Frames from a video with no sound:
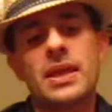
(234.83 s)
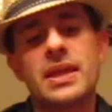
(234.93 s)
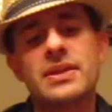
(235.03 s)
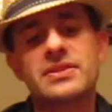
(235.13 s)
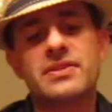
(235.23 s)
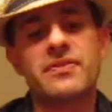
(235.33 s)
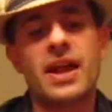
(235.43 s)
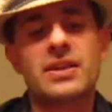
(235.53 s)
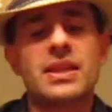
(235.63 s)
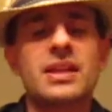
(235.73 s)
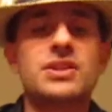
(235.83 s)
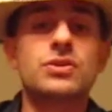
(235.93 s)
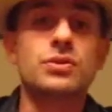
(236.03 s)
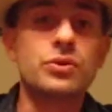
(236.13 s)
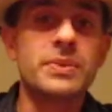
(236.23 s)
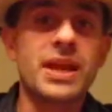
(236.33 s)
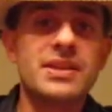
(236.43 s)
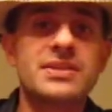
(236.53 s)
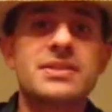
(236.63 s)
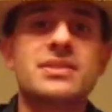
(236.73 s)
is the fact that its
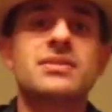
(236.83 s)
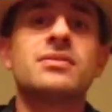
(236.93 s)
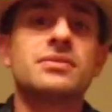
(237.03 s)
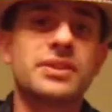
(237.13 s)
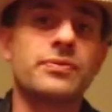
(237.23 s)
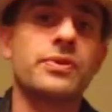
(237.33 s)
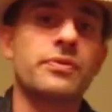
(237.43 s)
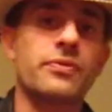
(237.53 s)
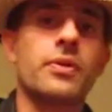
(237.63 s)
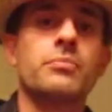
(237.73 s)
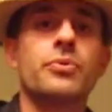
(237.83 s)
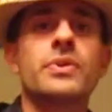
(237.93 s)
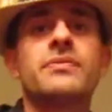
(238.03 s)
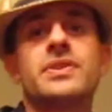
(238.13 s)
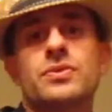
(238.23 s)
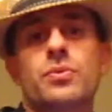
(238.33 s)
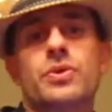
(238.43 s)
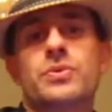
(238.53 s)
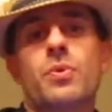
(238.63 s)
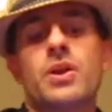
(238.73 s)
luminescence is a little different from previous
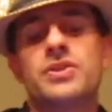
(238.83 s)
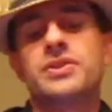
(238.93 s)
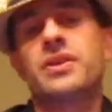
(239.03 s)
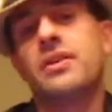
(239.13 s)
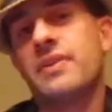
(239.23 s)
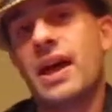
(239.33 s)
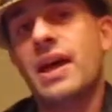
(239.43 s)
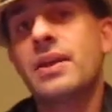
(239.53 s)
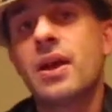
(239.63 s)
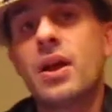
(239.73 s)
Oris watches that I've had.